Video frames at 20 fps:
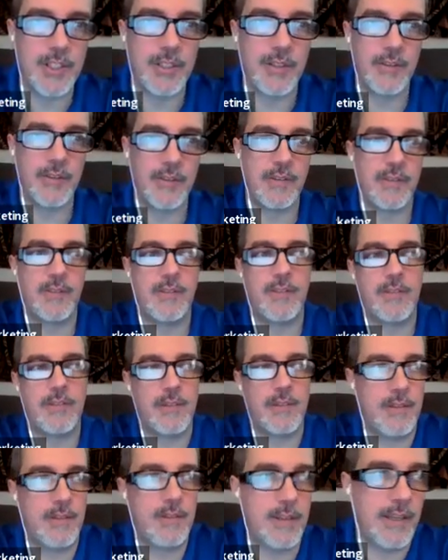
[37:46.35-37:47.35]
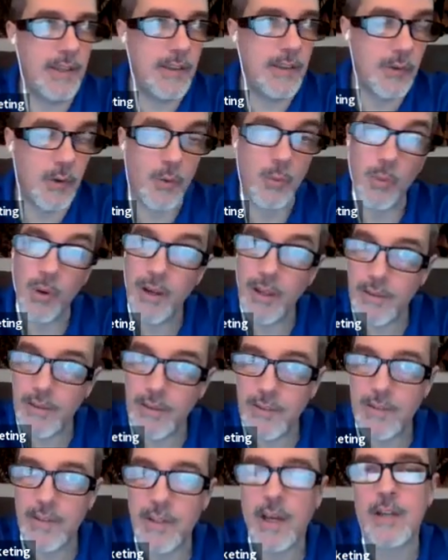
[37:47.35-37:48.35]
She is or
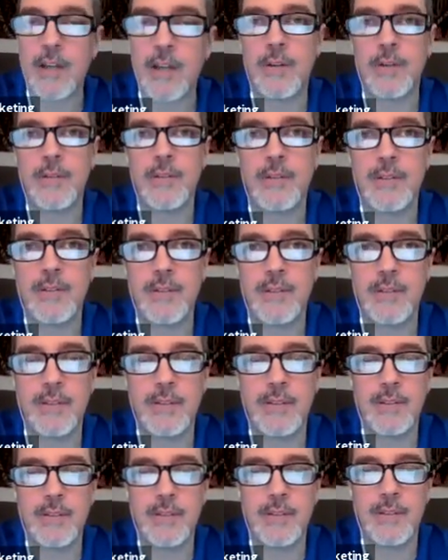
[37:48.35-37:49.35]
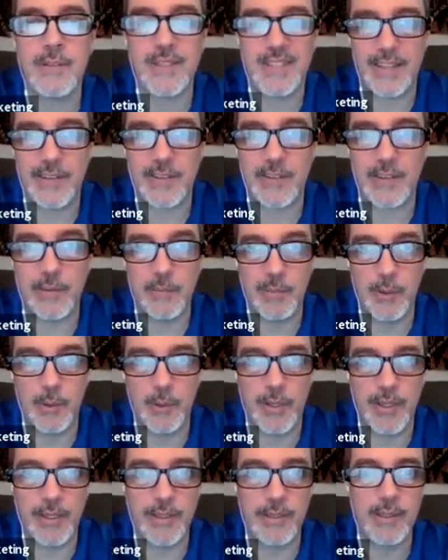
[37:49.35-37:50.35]
was an Autodesk
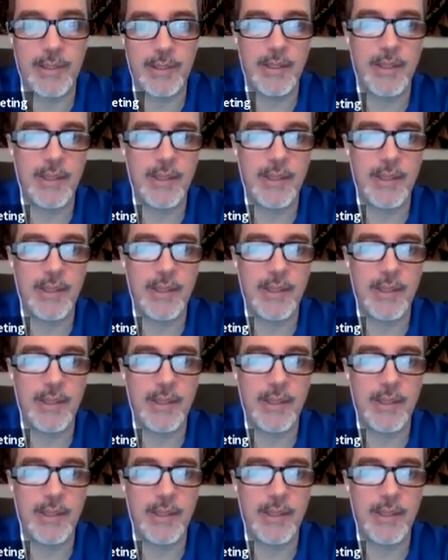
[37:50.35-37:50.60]
employee.